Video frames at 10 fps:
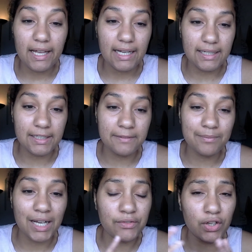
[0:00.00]
Um,
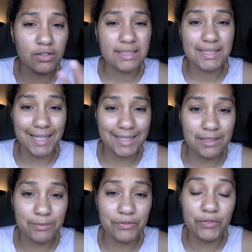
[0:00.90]
I've also
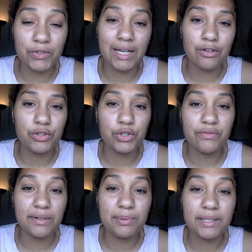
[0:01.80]
stated before, I don't know
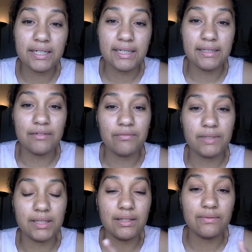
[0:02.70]
if I put it in a,
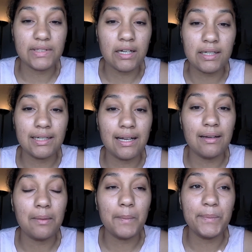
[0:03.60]
in a vlog or
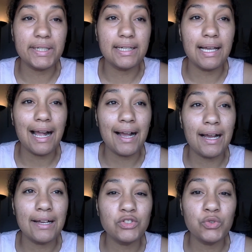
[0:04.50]
not, but
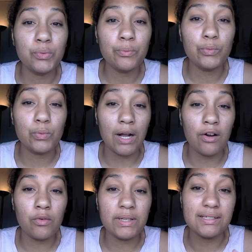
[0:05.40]
I do
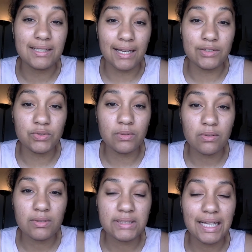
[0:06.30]
well with
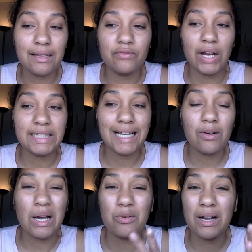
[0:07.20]
schedules, and right
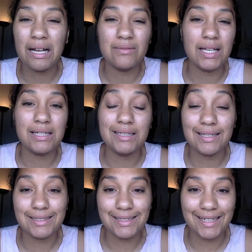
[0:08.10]
now I don't have like a
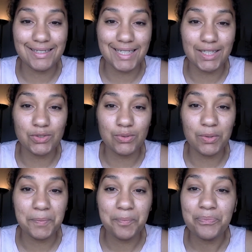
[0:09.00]
designated schedule,
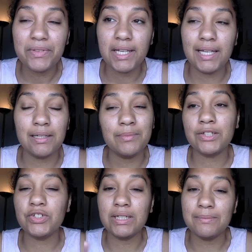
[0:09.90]
and I'm
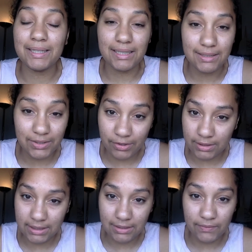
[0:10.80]
not trying to make
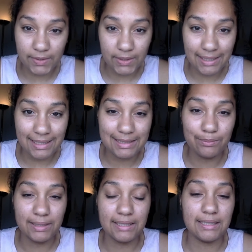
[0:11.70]
excuses, of course,
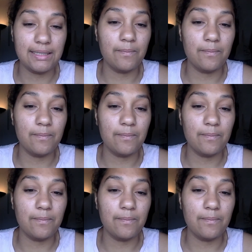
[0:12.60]
but